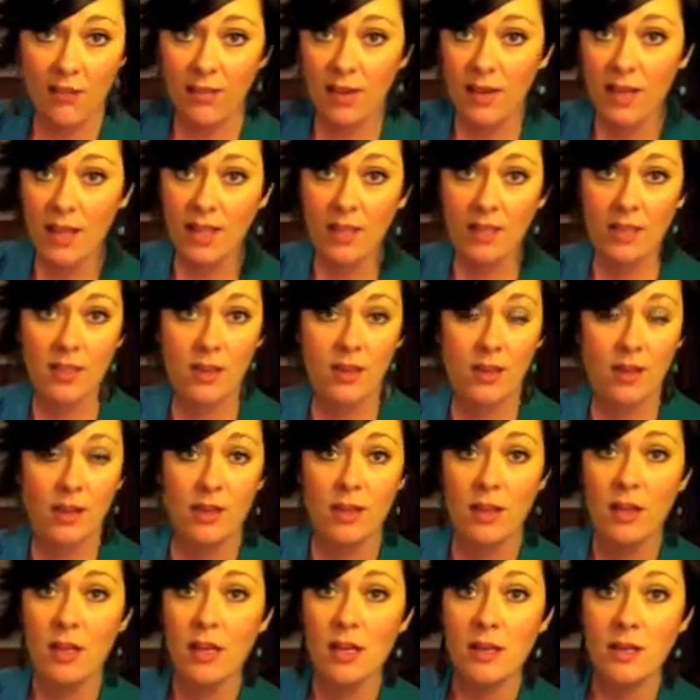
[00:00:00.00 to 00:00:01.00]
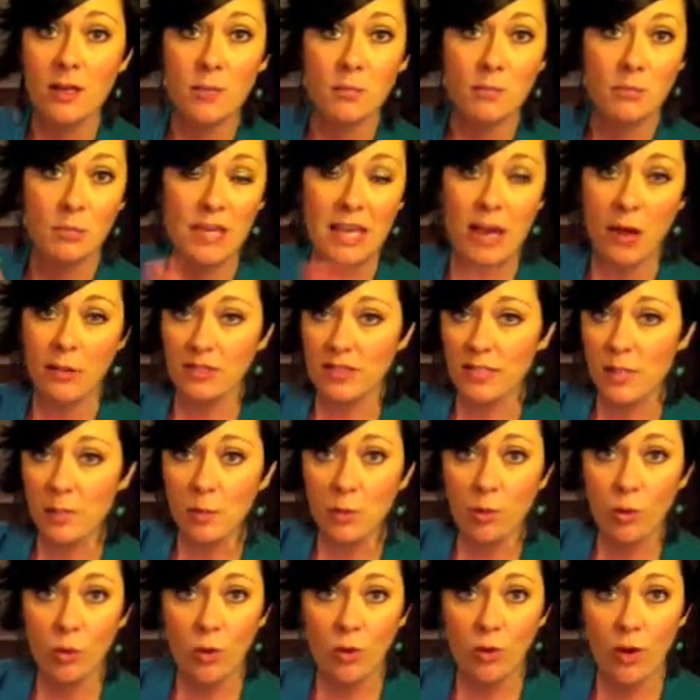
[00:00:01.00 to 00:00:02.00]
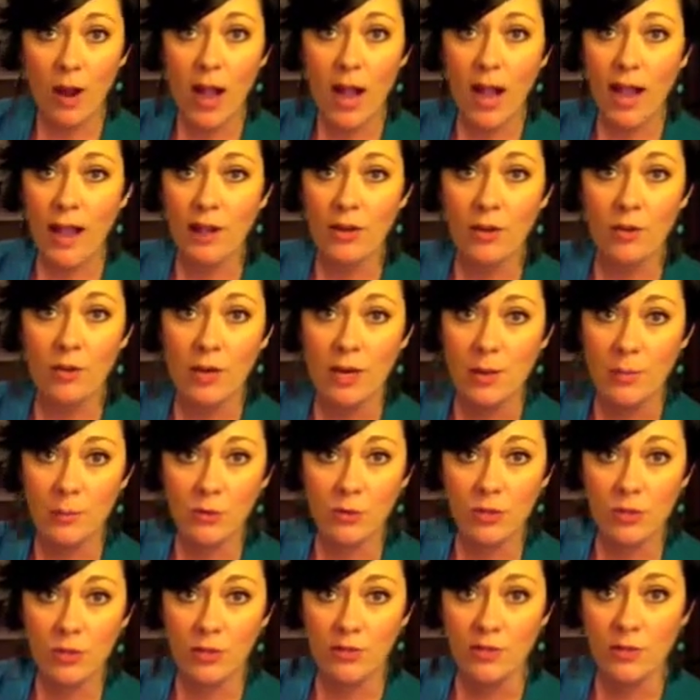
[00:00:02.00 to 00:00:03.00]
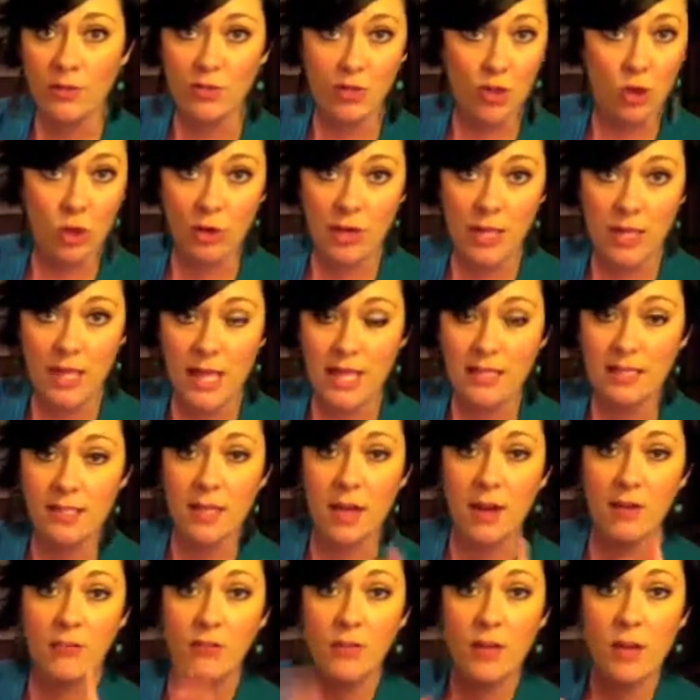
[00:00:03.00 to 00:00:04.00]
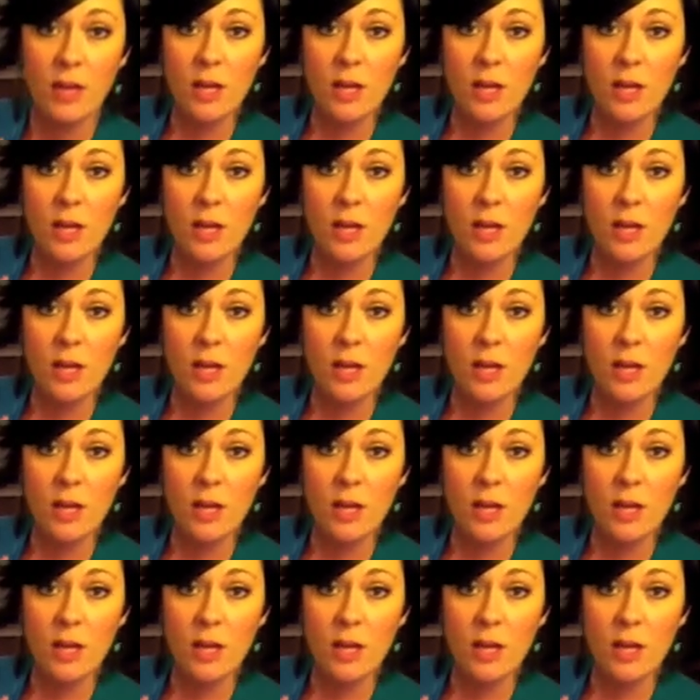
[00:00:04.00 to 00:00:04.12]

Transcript: any of the calcium chloride or any preservatives. You don't need that stuff.